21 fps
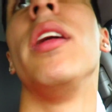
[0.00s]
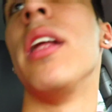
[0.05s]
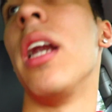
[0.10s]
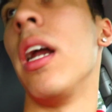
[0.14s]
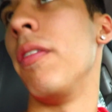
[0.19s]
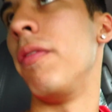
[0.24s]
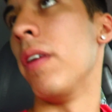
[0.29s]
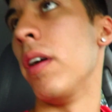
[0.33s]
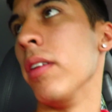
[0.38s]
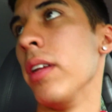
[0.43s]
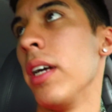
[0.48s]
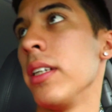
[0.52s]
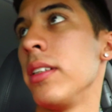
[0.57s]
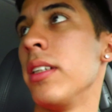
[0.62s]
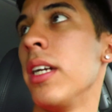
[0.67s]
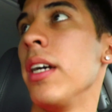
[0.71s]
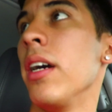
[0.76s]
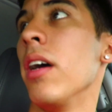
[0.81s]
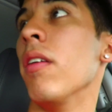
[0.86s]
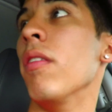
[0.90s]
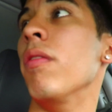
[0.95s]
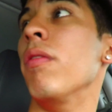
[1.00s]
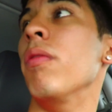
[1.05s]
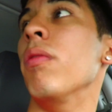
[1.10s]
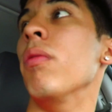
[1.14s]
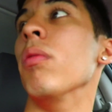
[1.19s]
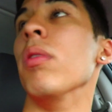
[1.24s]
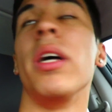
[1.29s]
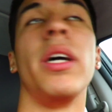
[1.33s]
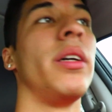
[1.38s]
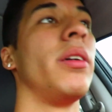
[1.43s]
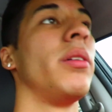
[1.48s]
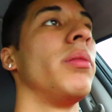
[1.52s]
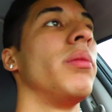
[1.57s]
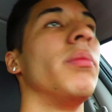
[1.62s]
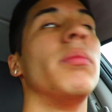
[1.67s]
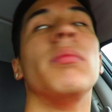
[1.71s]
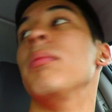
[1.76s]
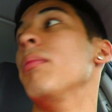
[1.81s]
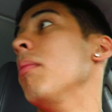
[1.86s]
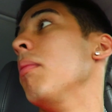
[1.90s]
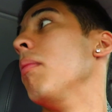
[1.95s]
that I found last night of like
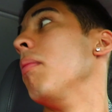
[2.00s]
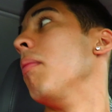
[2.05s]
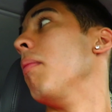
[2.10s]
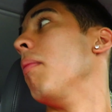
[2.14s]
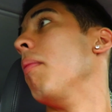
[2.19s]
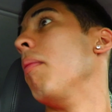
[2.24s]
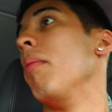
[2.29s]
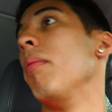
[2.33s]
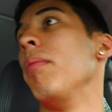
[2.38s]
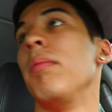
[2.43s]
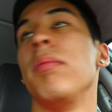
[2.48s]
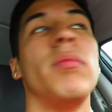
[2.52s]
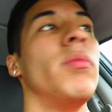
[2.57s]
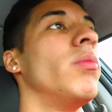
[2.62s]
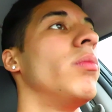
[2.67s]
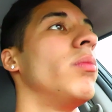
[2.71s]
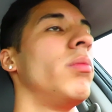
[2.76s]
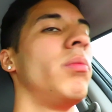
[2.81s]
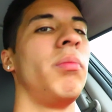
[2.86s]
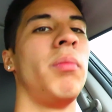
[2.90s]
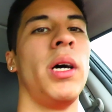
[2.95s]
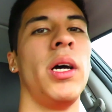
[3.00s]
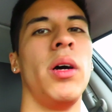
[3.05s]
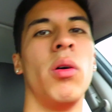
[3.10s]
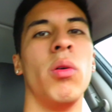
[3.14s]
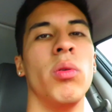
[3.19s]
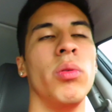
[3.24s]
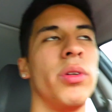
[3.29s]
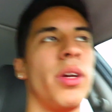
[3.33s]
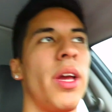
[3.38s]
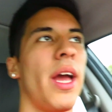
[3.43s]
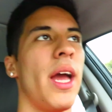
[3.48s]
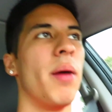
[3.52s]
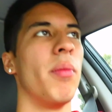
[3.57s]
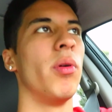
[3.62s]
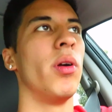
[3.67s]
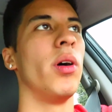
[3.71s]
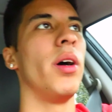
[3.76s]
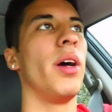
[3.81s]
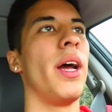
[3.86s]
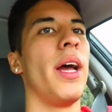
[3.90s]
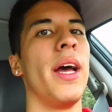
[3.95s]
my old
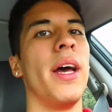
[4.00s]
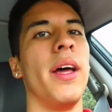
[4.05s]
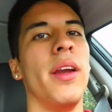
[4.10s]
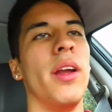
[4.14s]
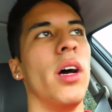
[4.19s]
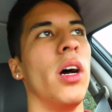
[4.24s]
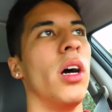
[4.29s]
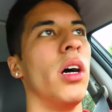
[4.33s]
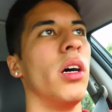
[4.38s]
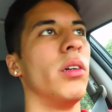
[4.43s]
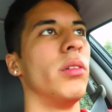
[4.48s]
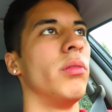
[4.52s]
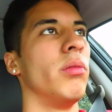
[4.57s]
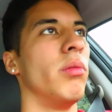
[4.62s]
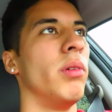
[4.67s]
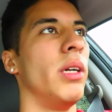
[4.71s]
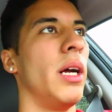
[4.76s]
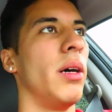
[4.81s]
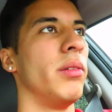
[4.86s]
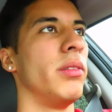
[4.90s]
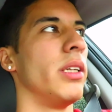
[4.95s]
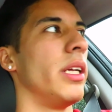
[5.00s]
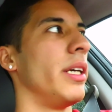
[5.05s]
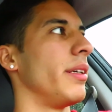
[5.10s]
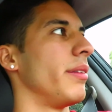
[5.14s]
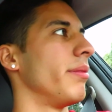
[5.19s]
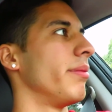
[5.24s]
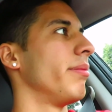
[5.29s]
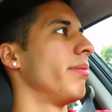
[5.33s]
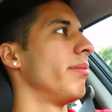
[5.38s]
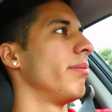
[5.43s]
camera and uh, when I was like